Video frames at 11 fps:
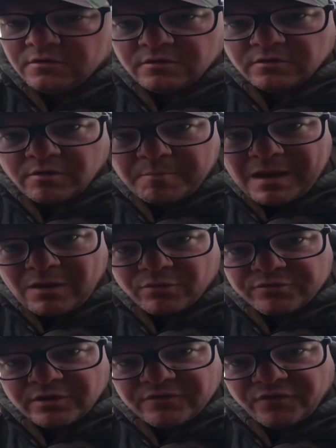They're about
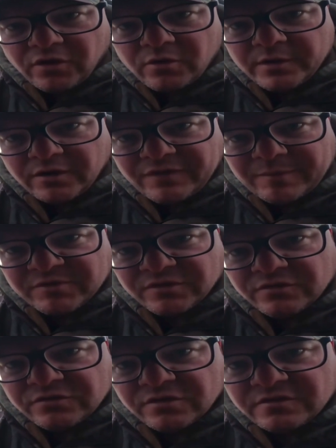3 or 4 quid off
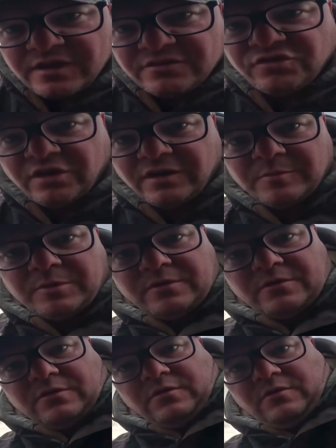Amazon, so they're dead cheap.
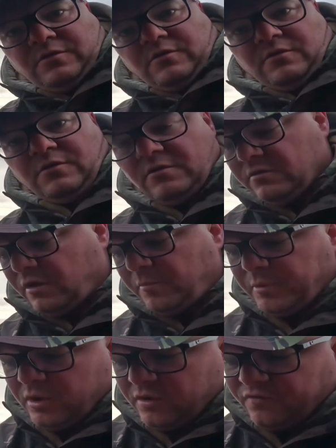They're not
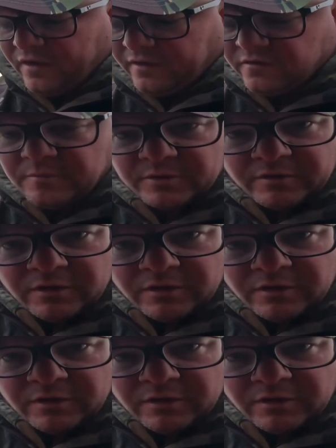perfect, but they're a